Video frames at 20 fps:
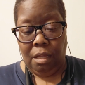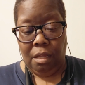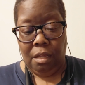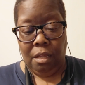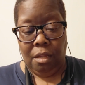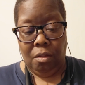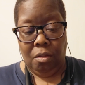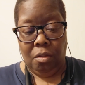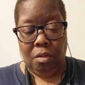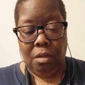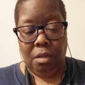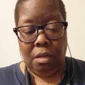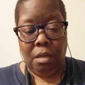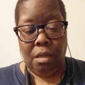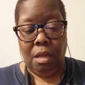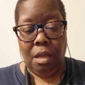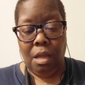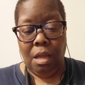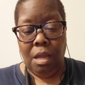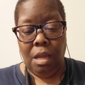
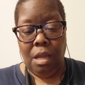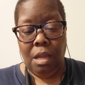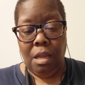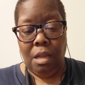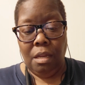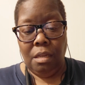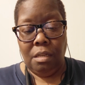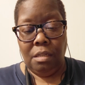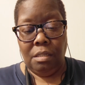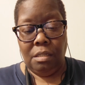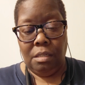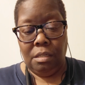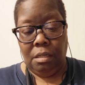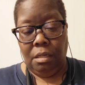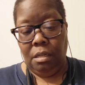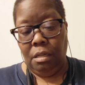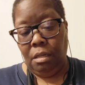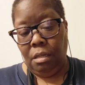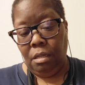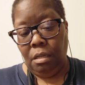Okay, just a
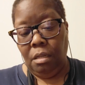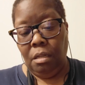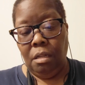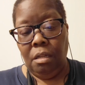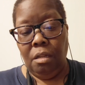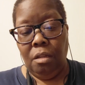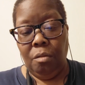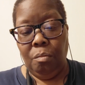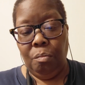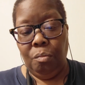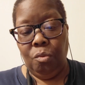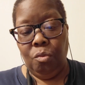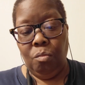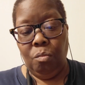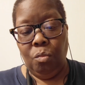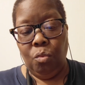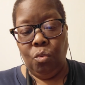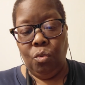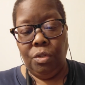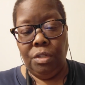couple
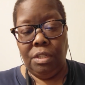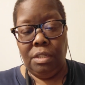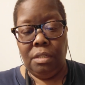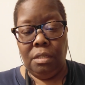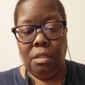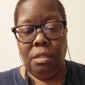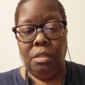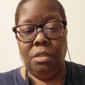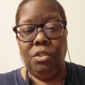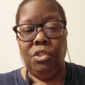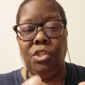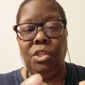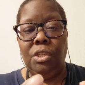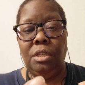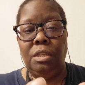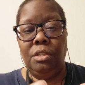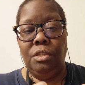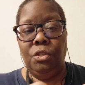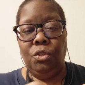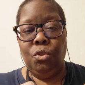more
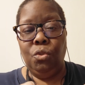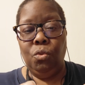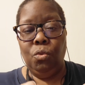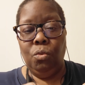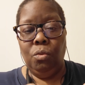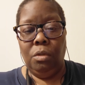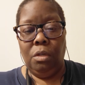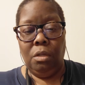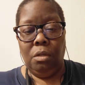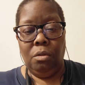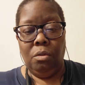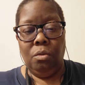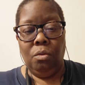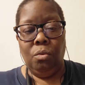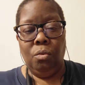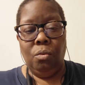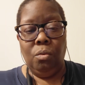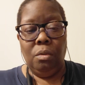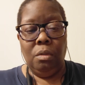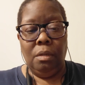stitches to
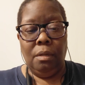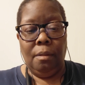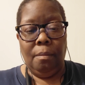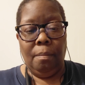go.